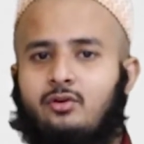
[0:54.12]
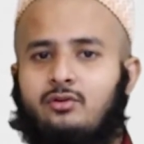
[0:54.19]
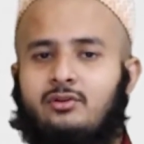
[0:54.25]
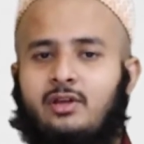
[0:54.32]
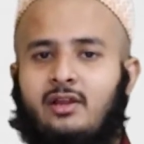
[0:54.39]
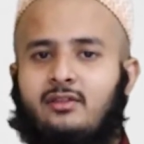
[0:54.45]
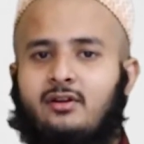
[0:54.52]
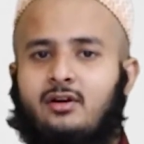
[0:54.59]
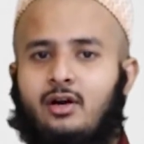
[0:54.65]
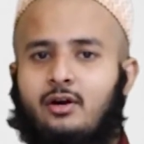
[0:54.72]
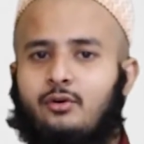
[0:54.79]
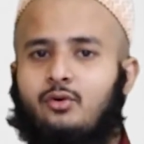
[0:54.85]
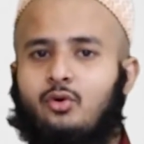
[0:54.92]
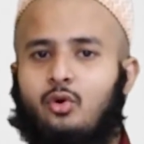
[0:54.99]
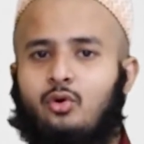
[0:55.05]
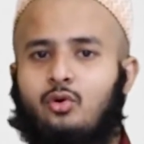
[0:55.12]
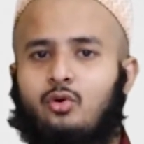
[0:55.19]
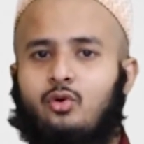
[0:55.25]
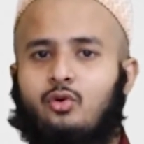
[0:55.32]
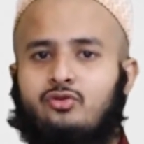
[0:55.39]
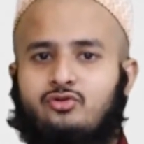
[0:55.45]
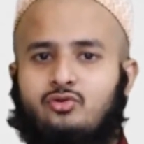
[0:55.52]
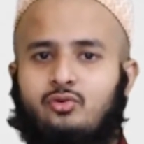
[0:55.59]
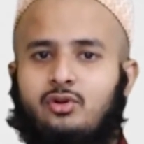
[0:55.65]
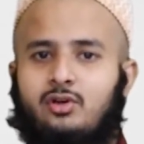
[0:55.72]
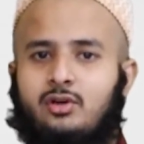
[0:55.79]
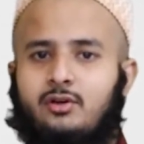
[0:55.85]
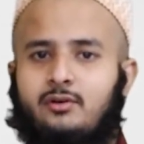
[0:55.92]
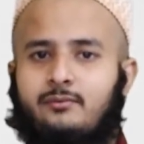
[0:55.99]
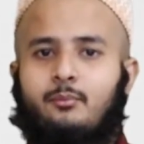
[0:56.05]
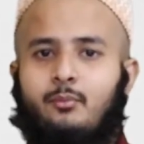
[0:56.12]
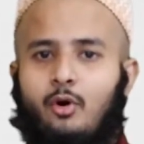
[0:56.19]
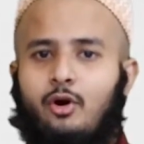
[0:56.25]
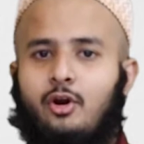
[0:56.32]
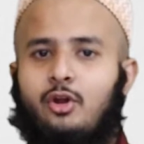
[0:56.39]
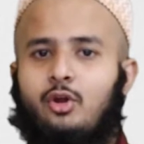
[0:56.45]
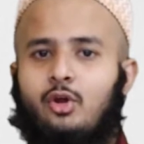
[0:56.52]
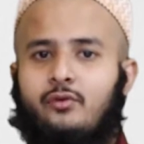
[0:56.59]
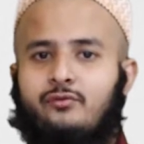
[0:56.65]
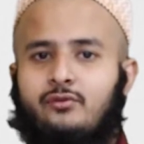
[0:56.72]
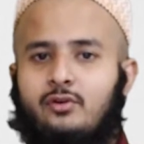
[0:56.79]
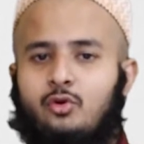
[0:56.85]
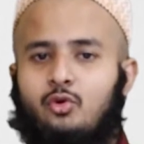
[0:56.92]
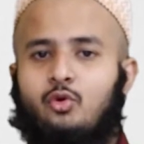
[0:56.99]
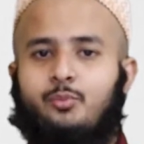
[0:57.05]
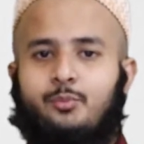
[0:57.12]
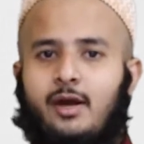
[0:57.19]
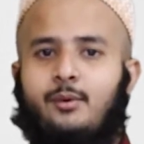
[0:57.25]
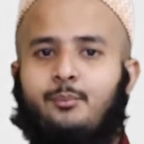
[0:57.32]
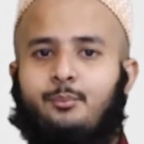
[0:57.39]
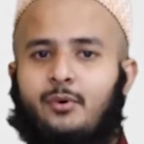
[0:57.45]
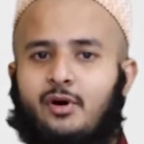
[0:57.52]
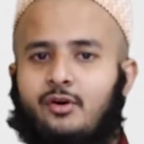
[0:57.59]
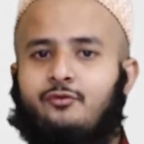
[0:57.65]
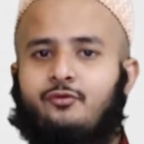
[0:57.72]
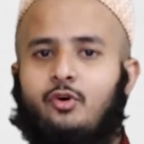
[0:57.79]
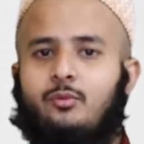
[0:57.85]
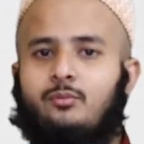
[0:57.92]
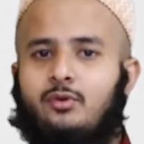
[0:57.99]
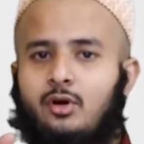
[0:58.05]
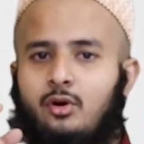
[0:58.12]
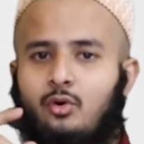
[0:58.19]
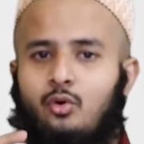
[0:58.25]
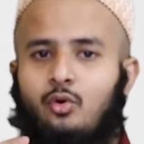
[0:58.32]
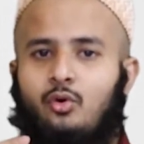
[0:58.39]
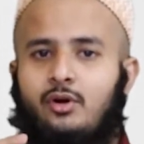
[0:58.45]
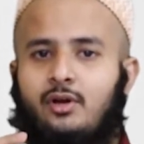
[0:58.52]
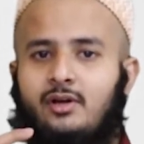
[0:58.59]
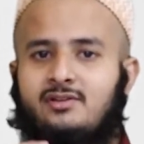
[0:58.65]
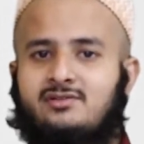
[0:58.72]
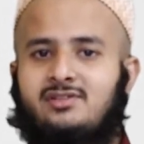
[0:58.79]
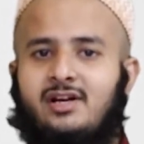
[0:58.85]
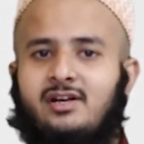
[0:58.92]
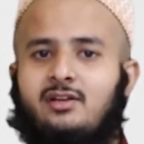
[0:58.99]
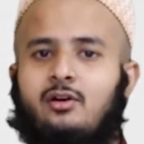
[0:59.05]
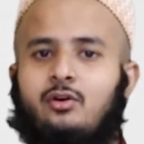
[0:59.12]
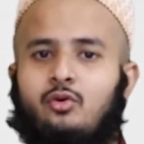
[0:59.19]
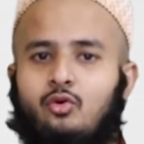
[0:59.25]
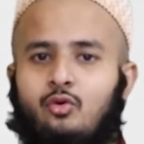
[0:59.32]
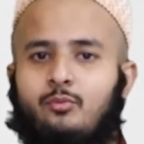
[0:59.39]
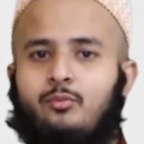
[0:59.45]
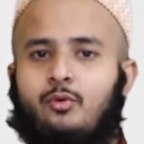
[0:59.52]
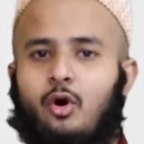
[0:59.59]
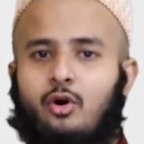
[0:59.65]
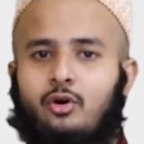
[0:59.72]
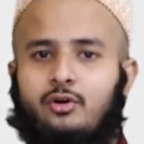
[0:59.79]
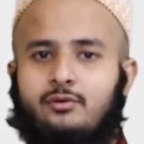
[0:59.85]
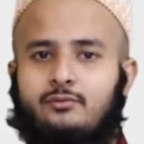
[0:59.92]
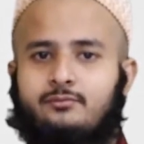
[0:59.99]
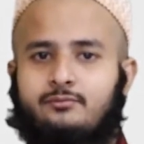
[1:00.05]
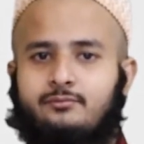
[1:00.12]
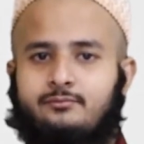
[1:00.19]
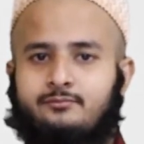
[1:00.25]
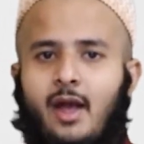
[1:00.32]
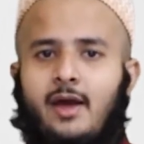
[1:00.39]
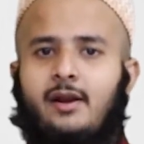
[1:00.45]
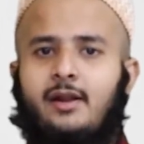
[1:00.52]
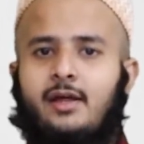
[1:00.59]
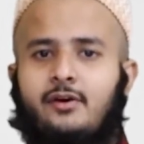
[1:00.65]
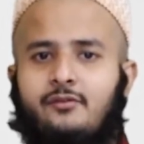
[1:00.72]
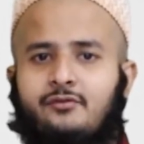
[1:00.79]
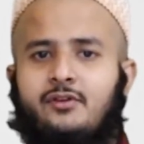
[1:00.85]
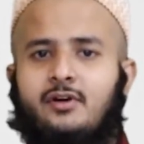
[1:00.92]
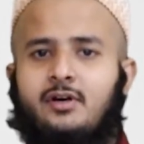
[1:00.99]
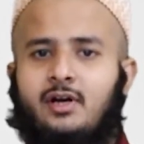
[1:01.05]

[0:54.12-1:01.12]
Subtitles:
the control goes to the body of the loop and perform the code inside the loop block. And if the